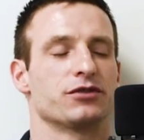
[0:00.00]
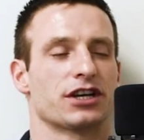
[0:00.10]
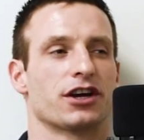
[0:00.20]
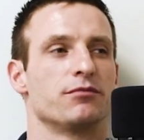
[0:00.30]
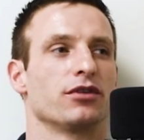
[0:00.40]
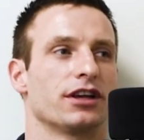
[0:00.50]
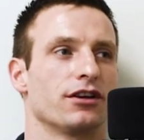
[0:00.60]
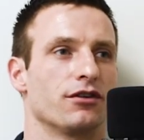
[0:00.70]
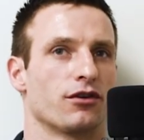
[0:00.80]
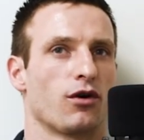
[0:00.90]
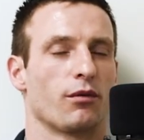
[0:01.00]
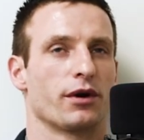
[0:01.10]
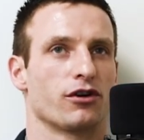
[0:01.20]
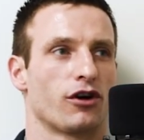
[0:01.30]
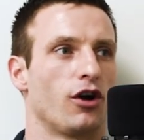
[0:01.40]
like a complete unicorn. We
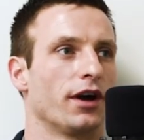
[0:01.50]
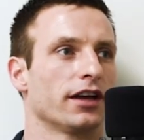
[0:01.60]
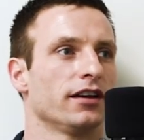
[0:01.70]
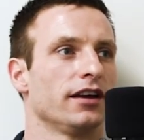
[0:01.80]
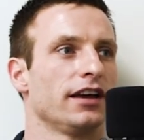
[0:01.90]
were growing, yeah.